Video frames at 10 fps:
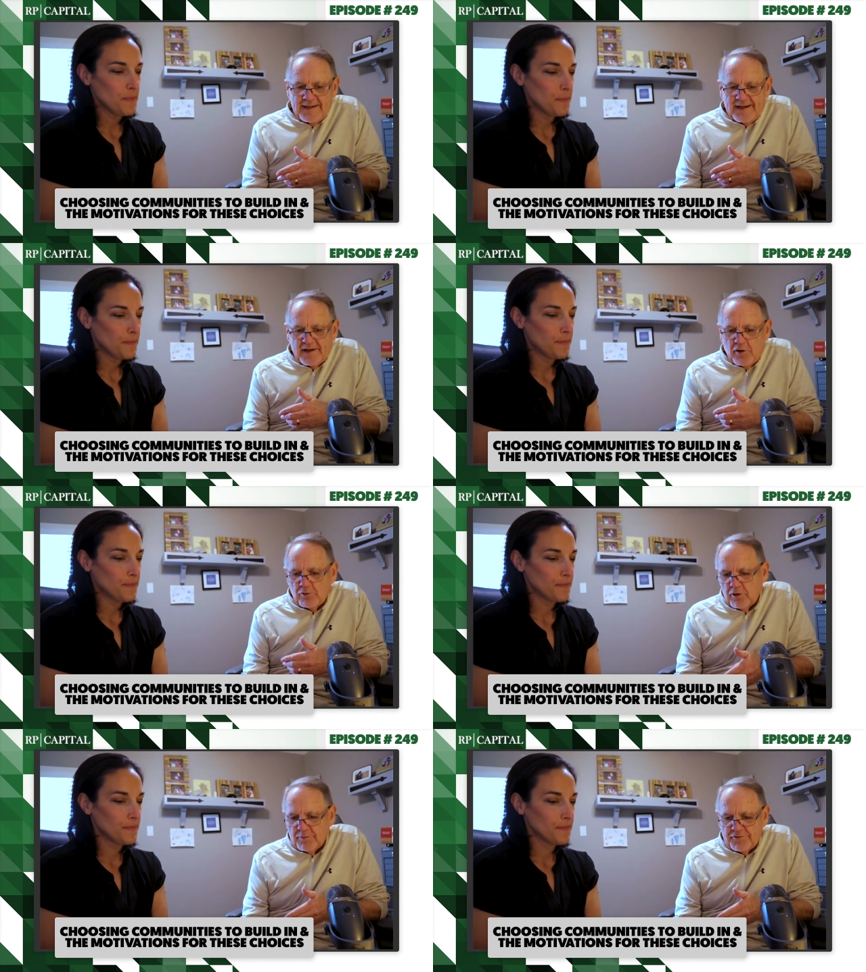Speaker 1: in
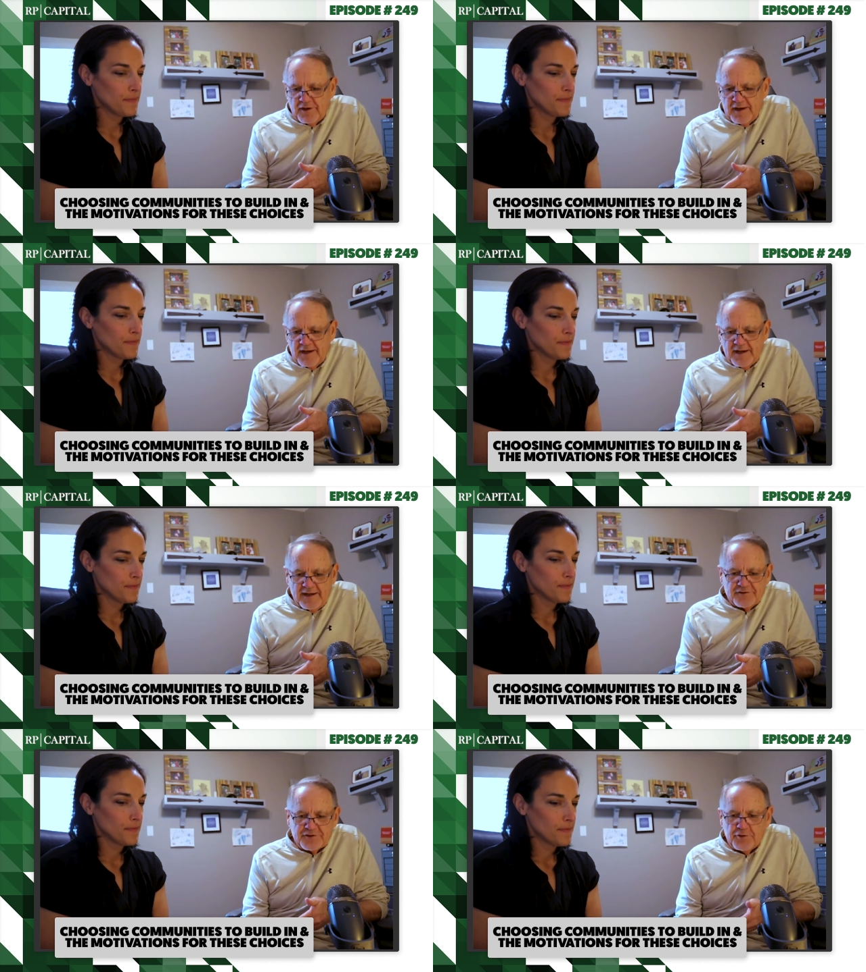Oklahoma City,
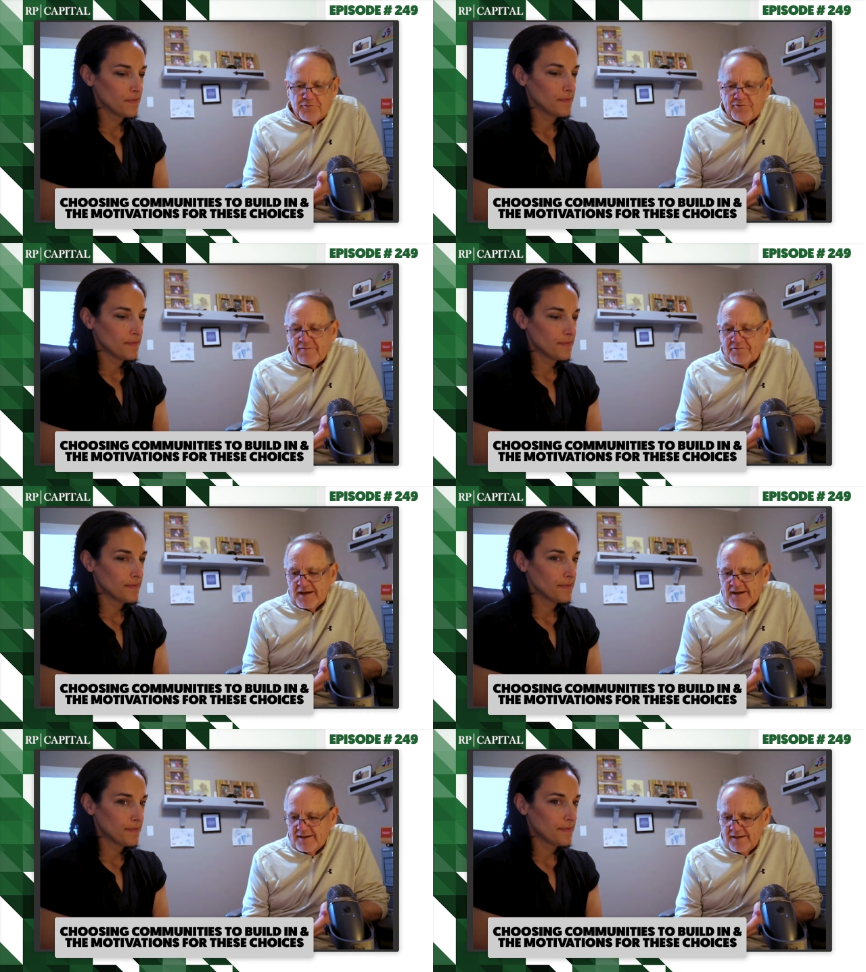it's two hundred
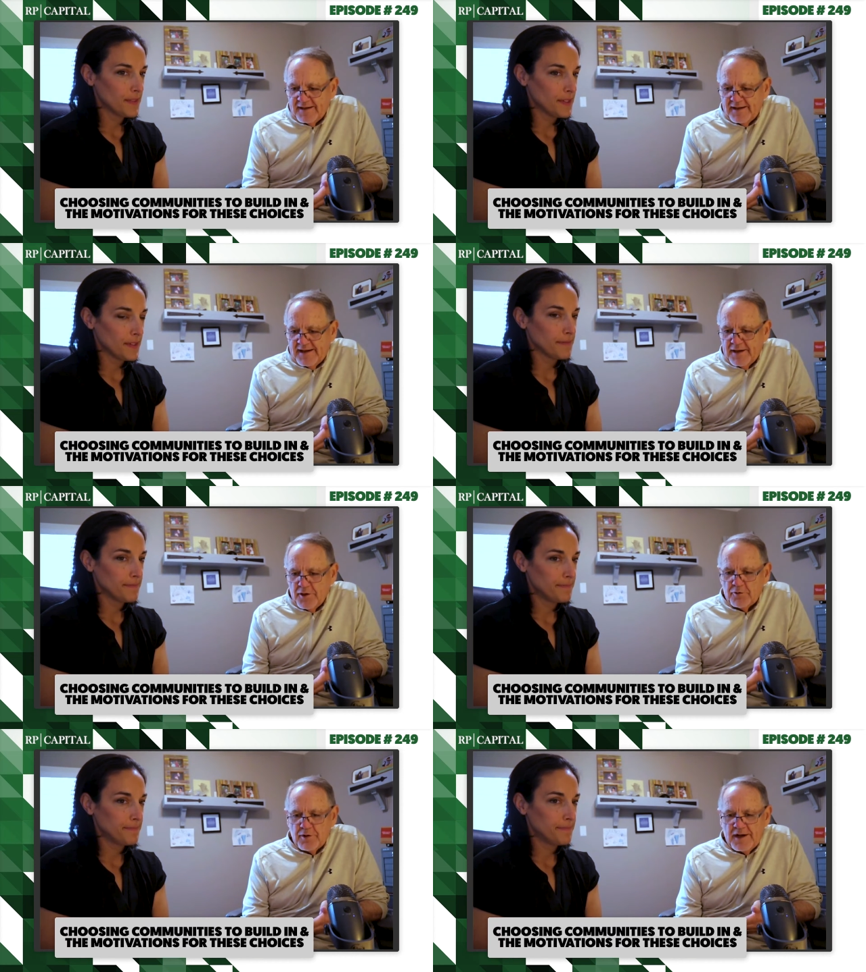fifty dollars, yeah. you
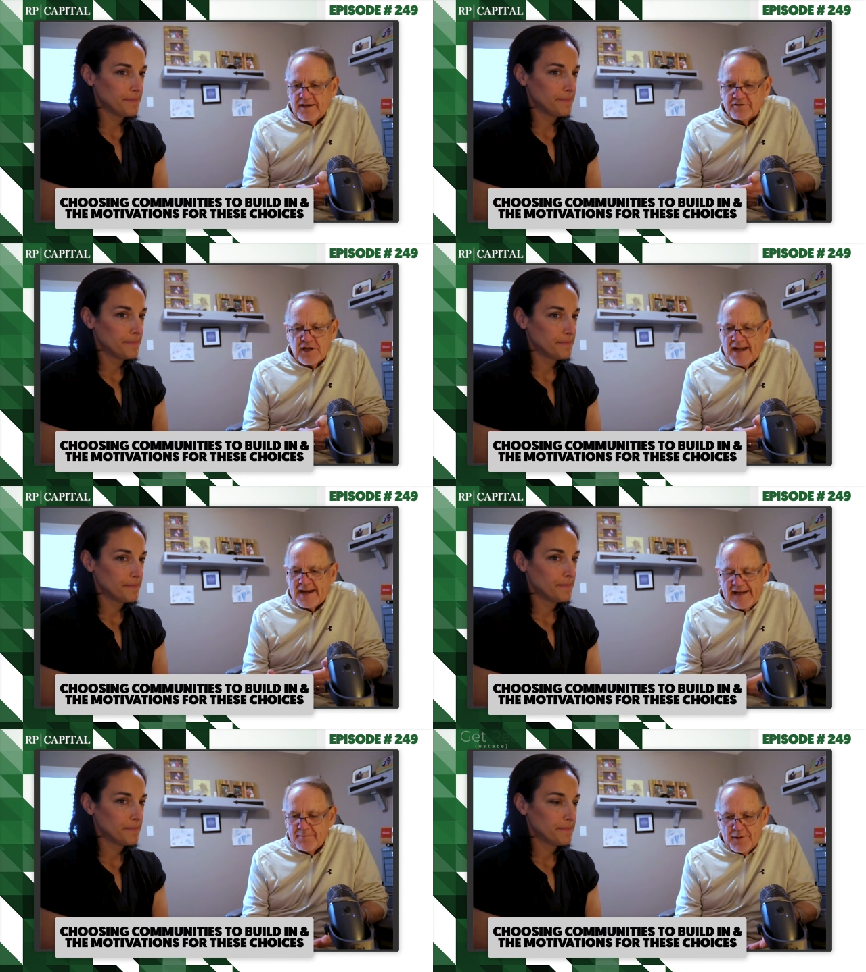know, and it's
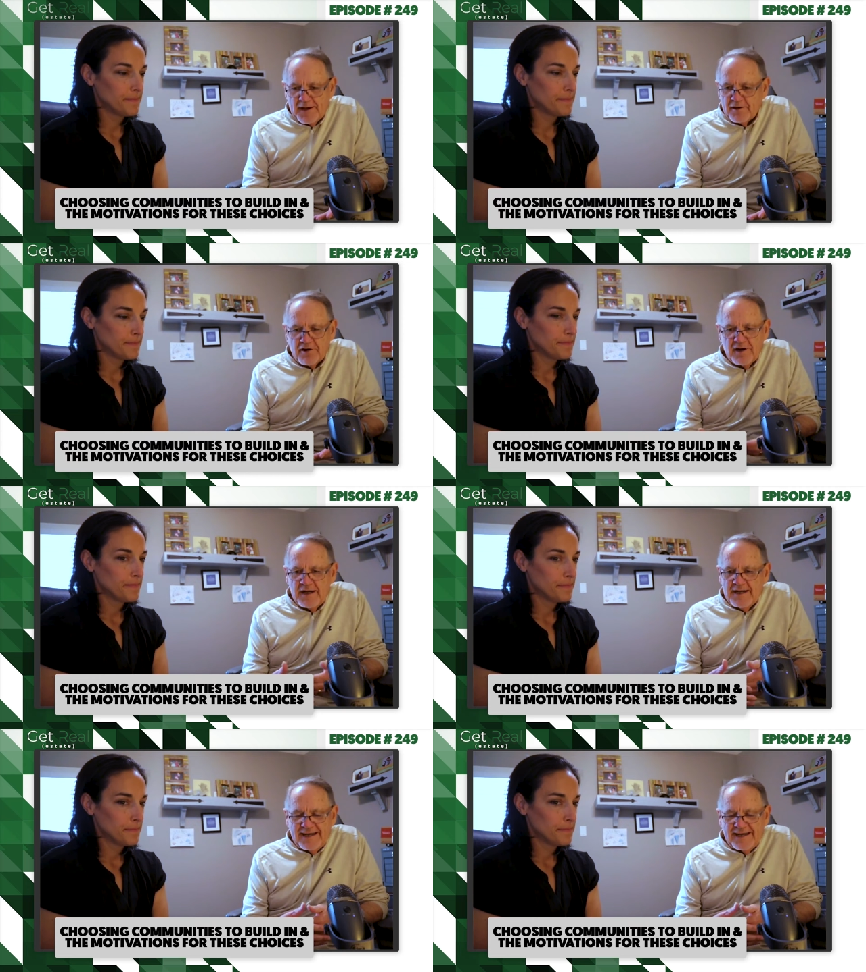not any bigger.